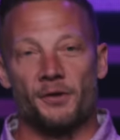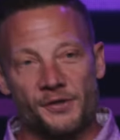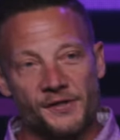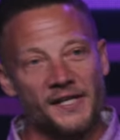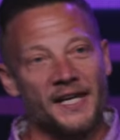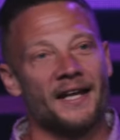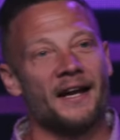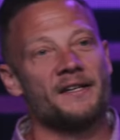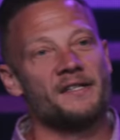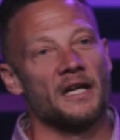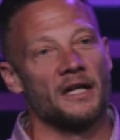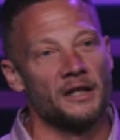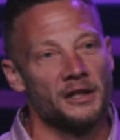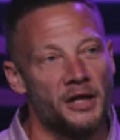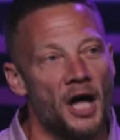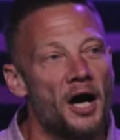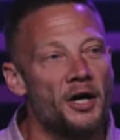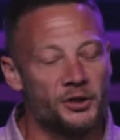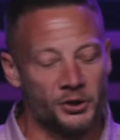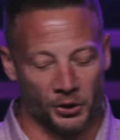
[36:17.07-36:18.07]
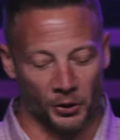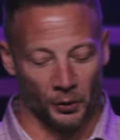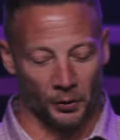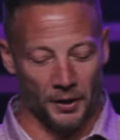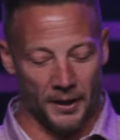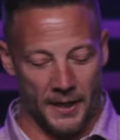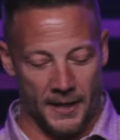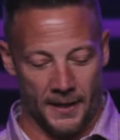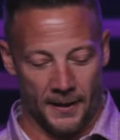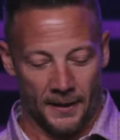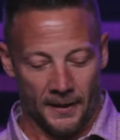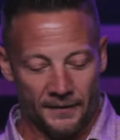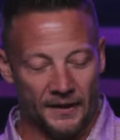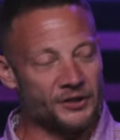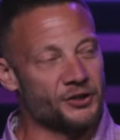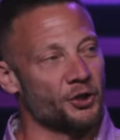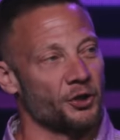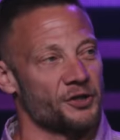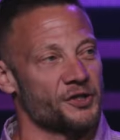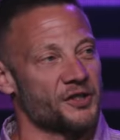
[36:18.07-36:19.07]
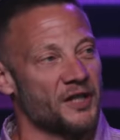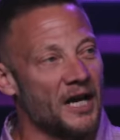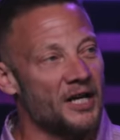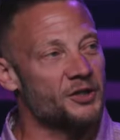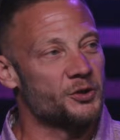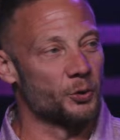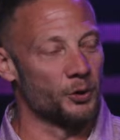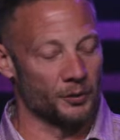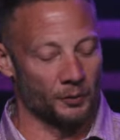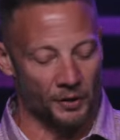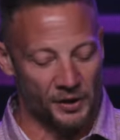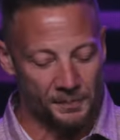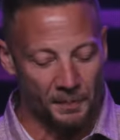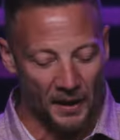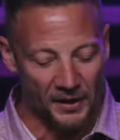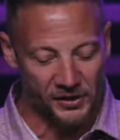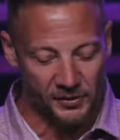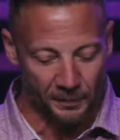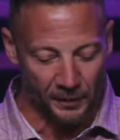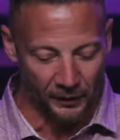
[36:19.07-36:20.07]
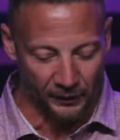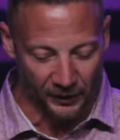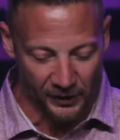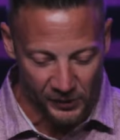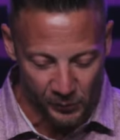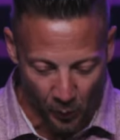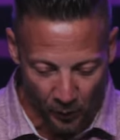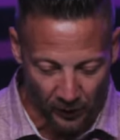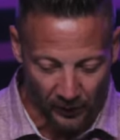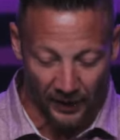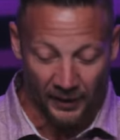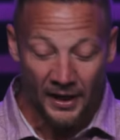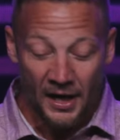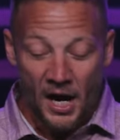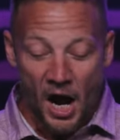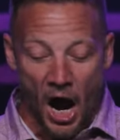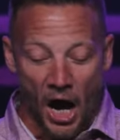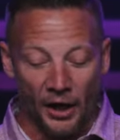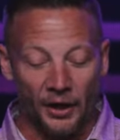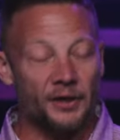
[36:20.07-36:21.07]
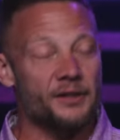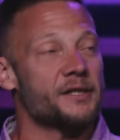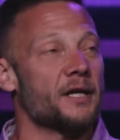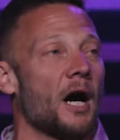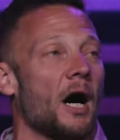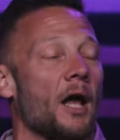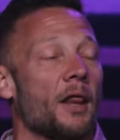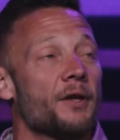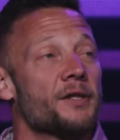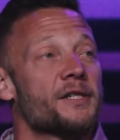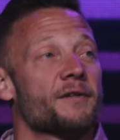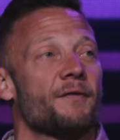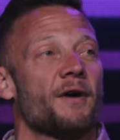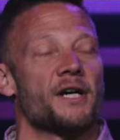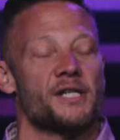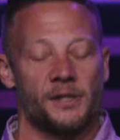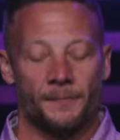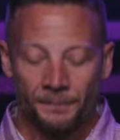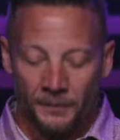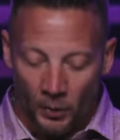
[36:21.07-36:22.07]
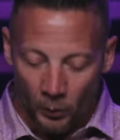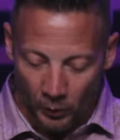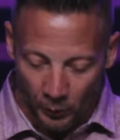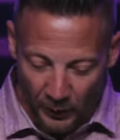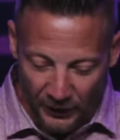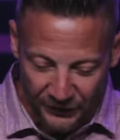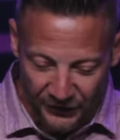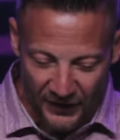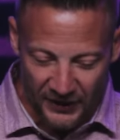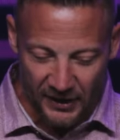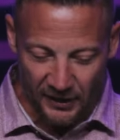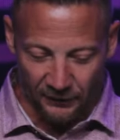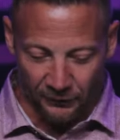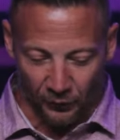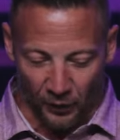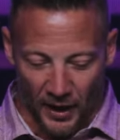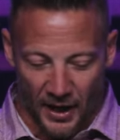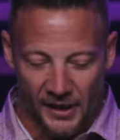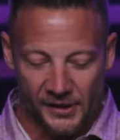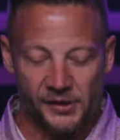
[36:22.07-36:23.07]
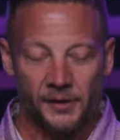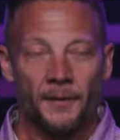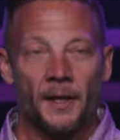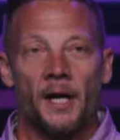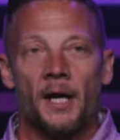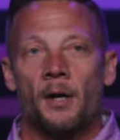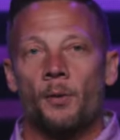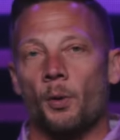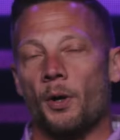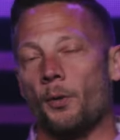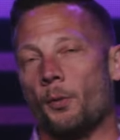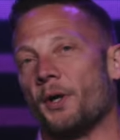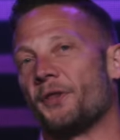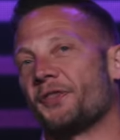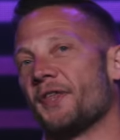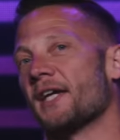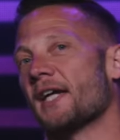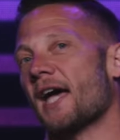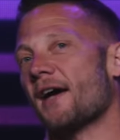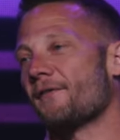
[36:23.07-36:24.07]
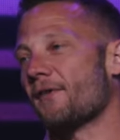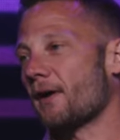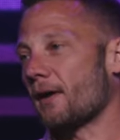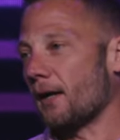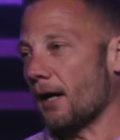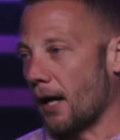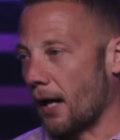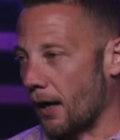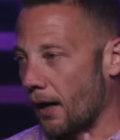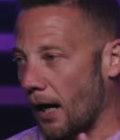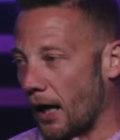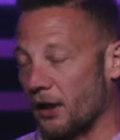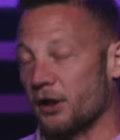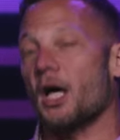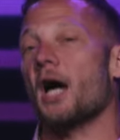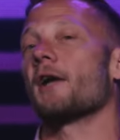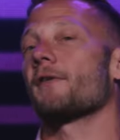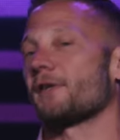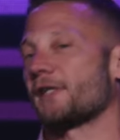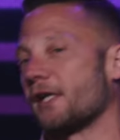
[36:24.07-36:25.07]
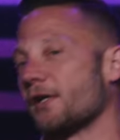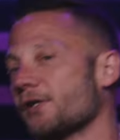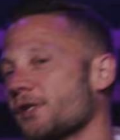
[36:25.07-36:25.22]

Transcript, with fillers: see it as a luxury that your schedule and responsibilities won't allow. Others, others of us, when we think of rest, we, we think of a, uh, a lot of us, here's